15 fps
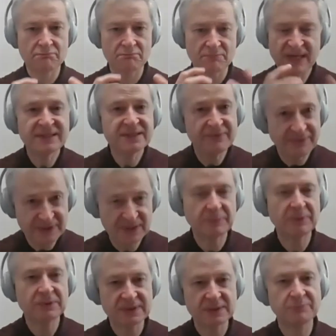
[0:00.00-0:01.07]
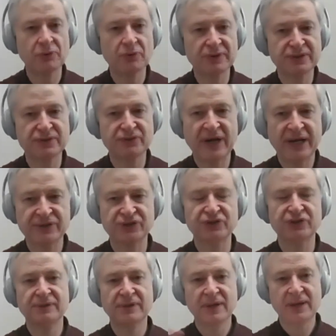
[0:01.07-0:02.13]
that's a visible support
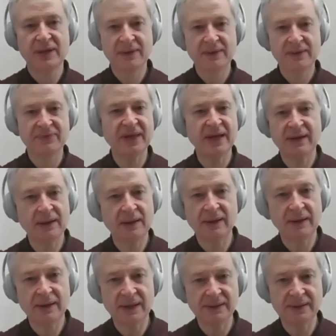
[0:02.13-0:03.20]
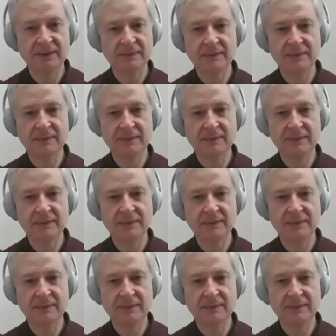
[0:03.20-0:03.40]
interaction they it